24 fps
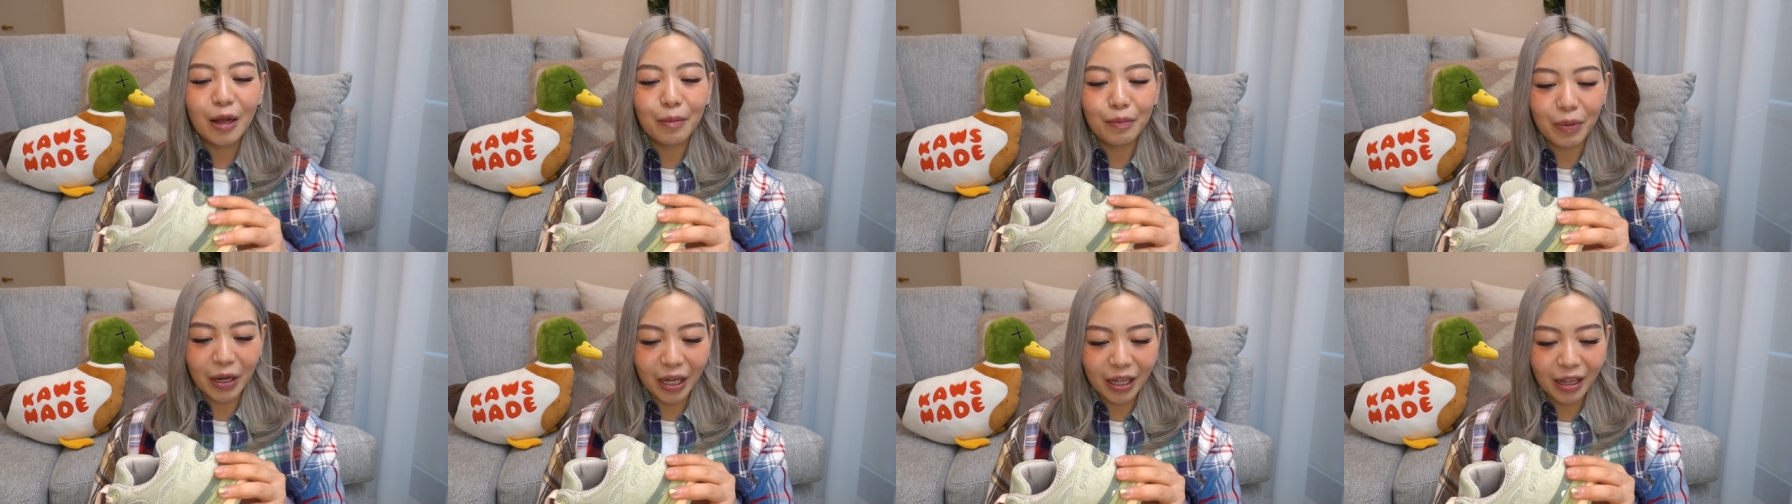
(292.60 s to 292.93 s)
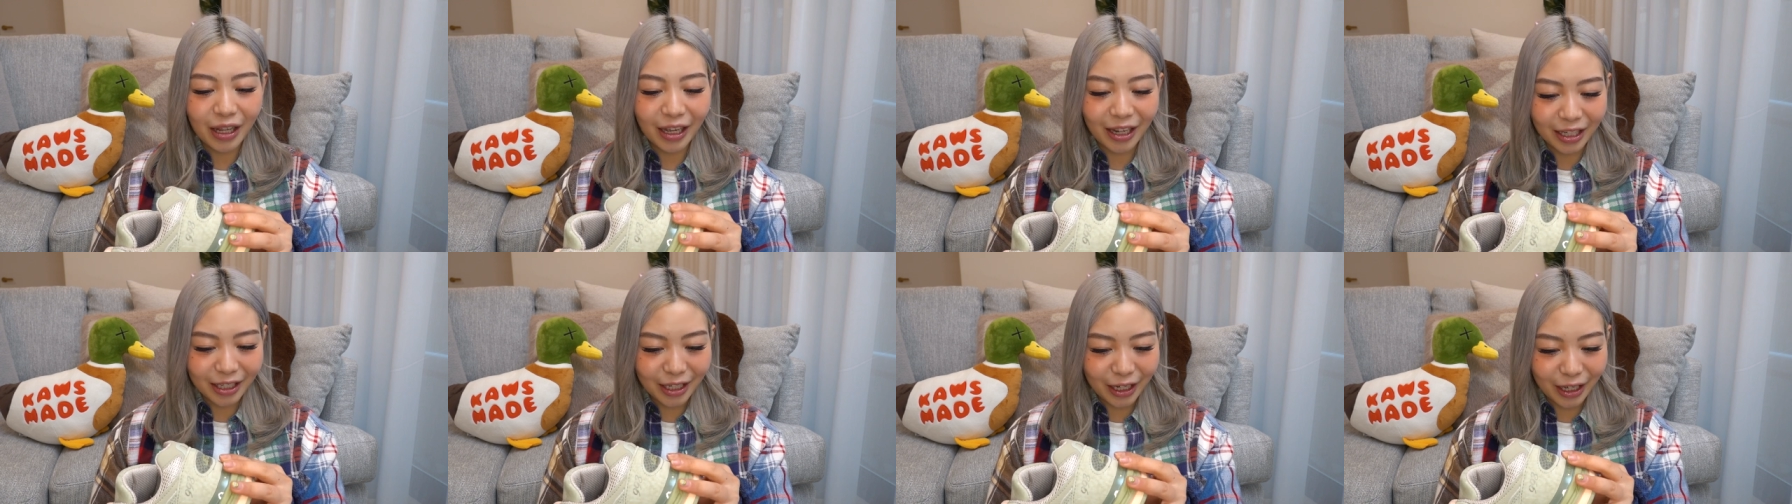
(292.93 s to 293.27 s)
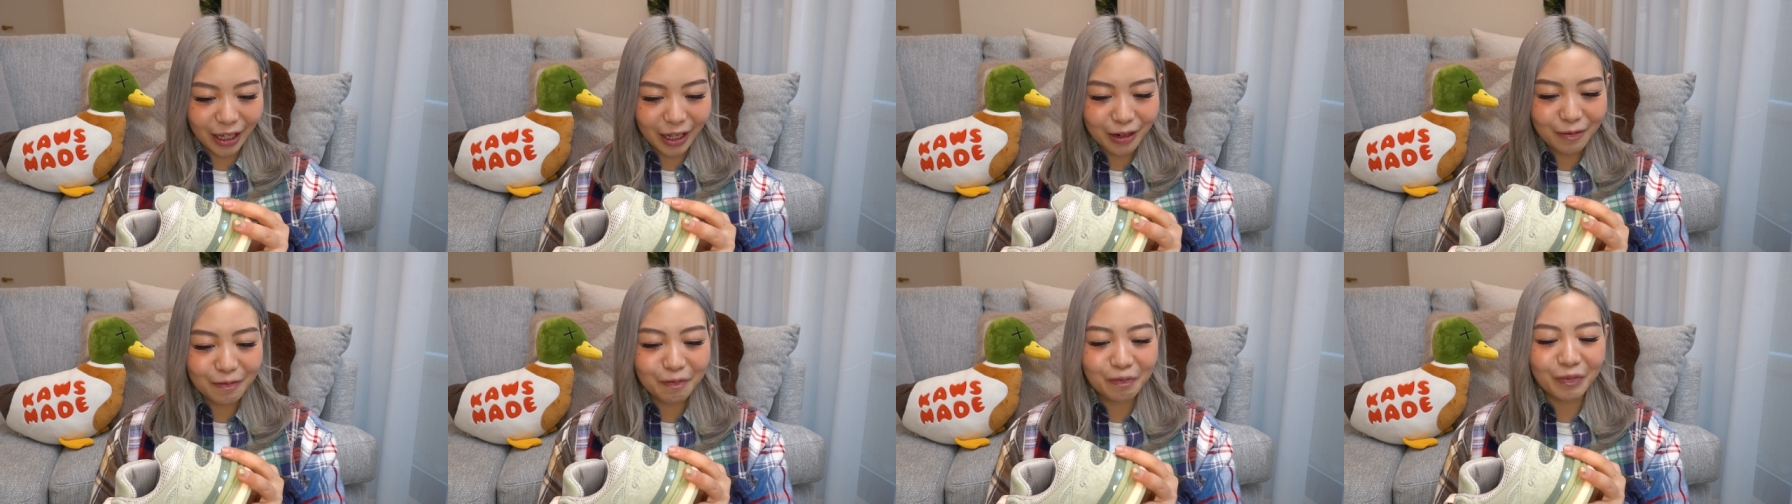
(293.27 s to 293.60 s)
But like I
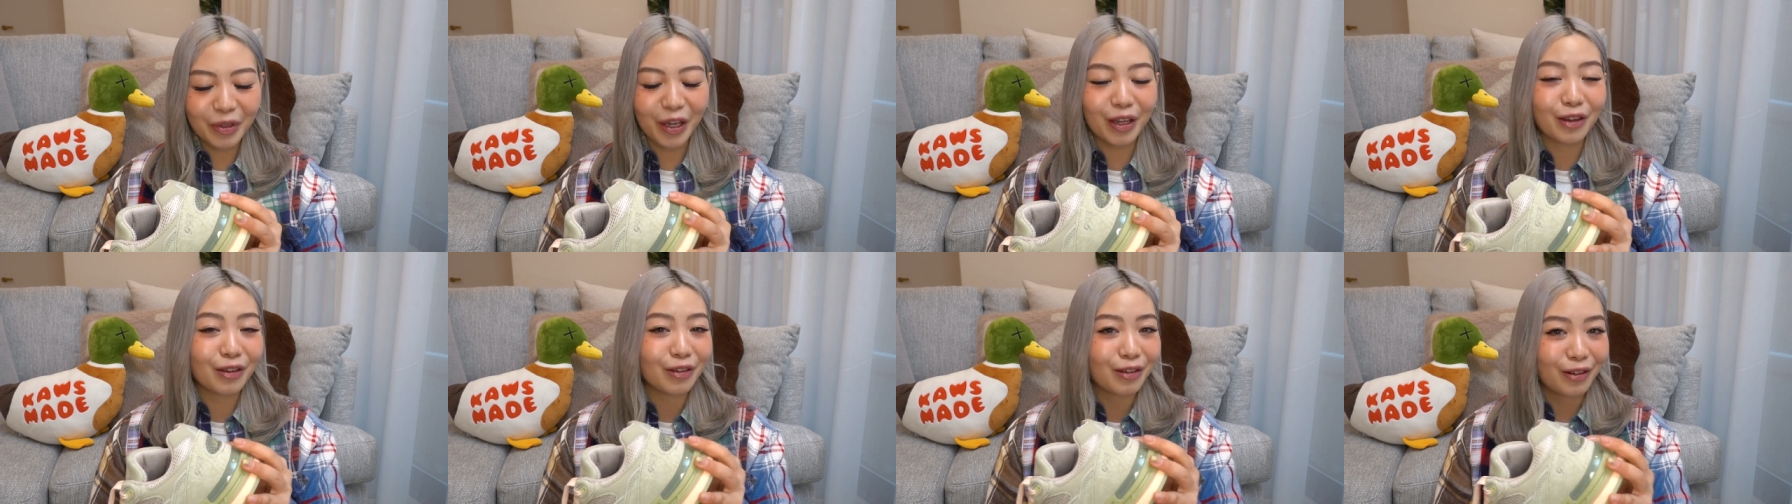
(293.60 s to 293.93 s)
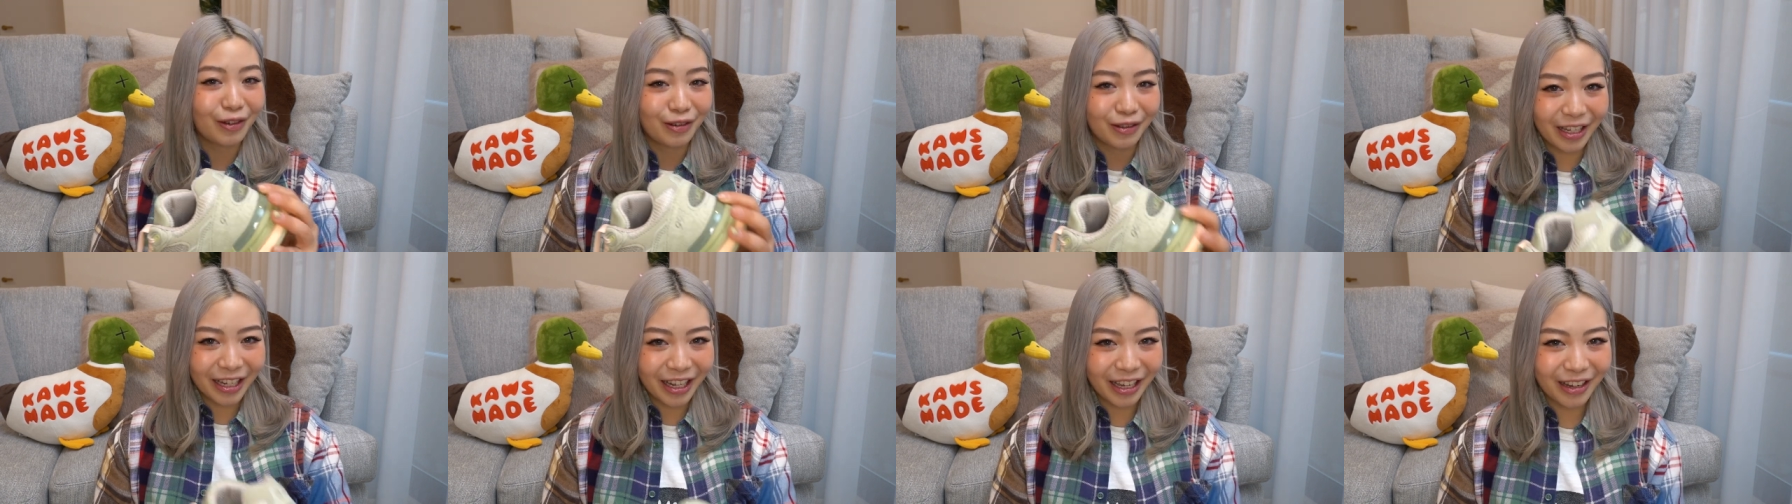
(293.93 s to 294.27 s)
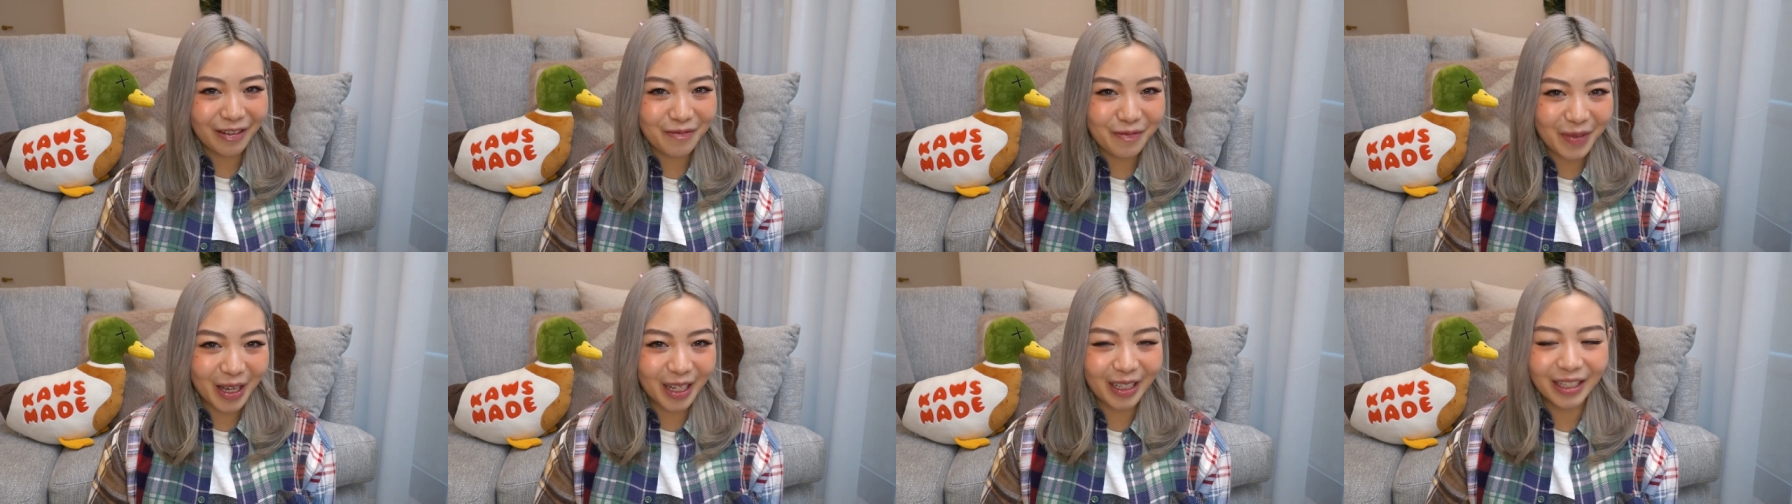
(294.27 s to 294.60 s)
said, I could only
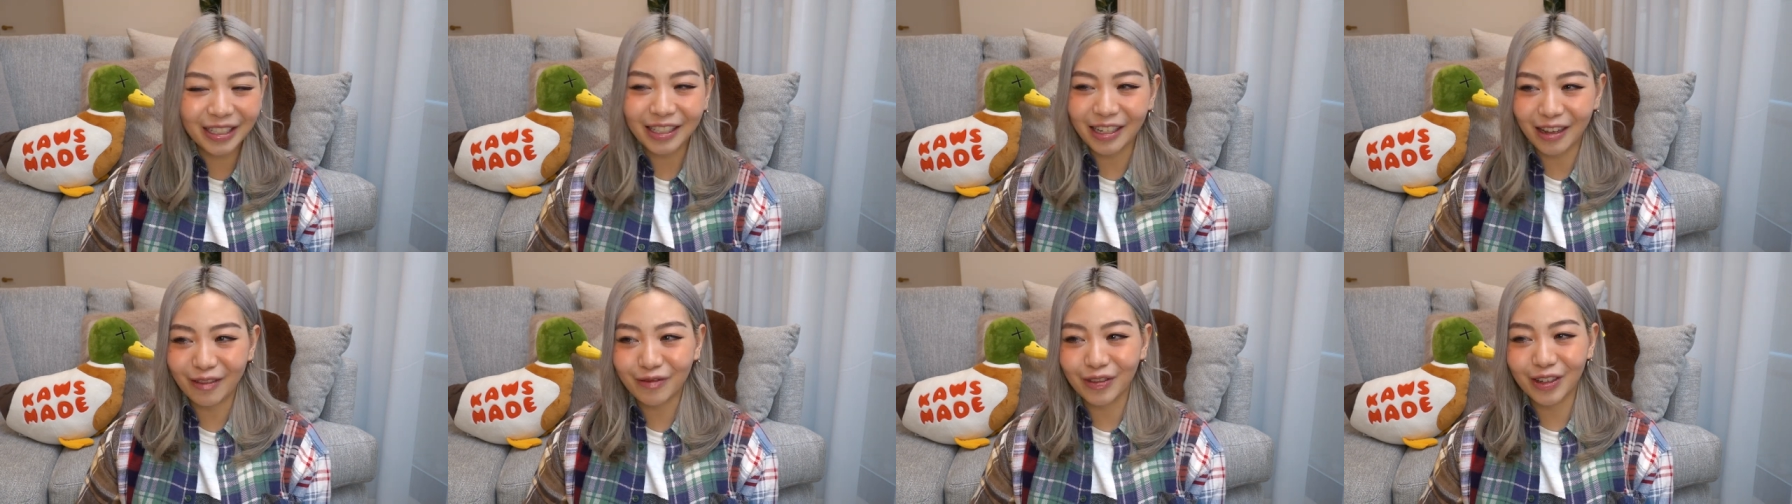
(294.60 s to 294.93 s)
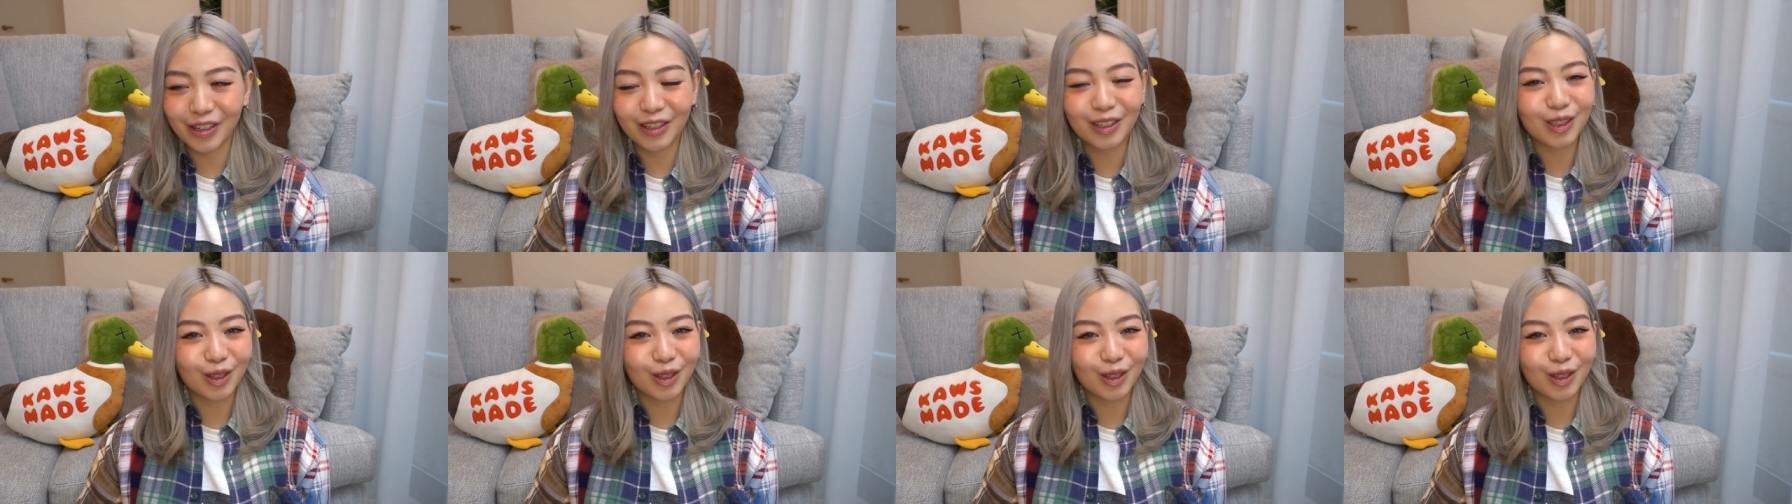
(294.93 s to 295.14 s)
get a men's 7,